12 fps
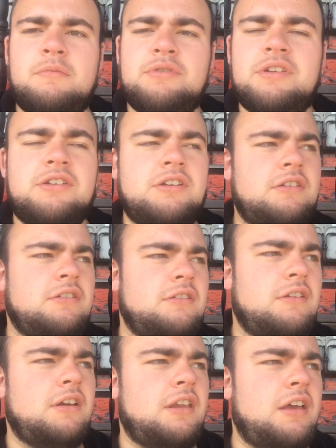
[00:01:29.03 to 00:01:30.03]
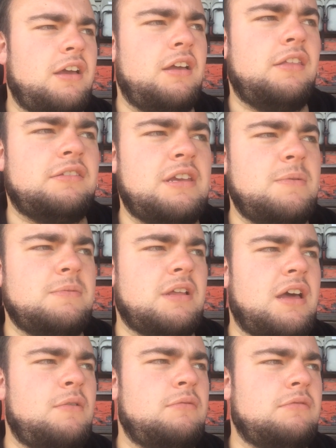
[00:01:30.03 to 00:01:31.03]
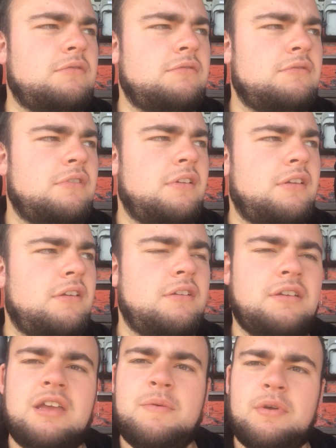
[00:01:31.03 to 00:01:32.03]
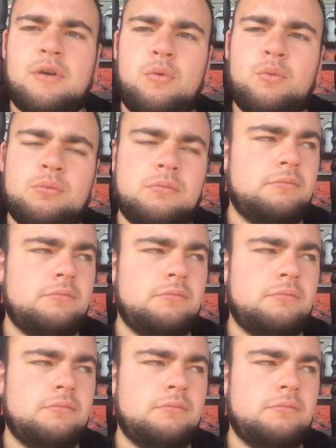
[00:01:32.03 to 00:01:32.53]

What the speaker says: Position and the teams are out. Here we go.